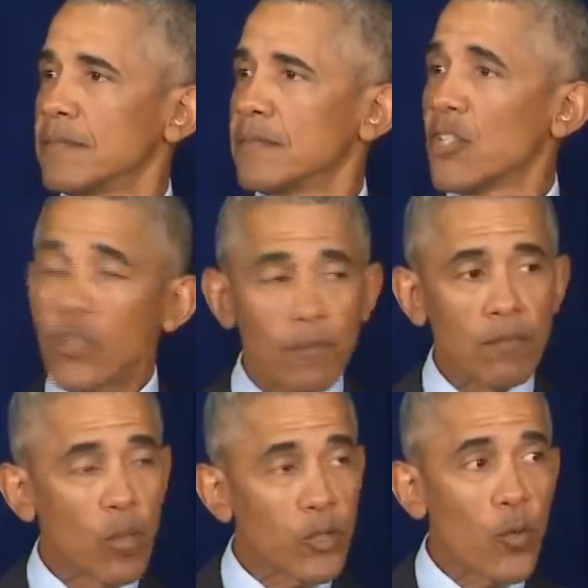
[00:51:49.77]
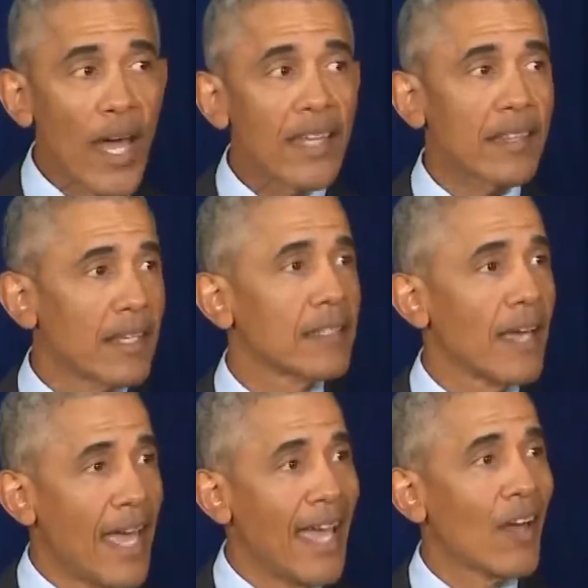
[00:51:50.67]
to, will do anything to
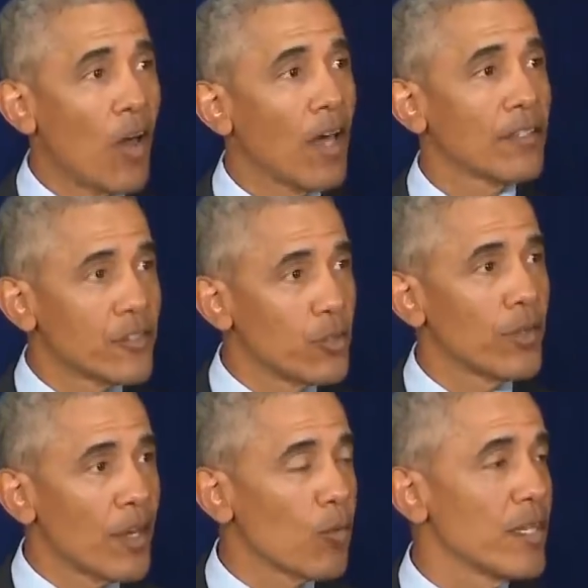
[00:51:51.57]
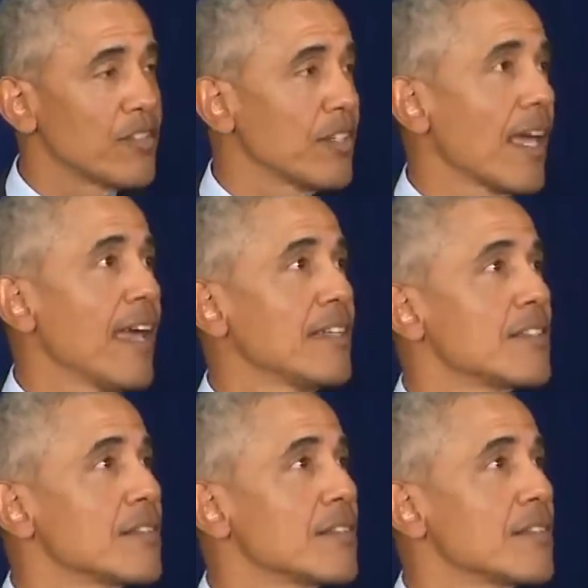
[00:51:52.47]
hang on to their recent gains.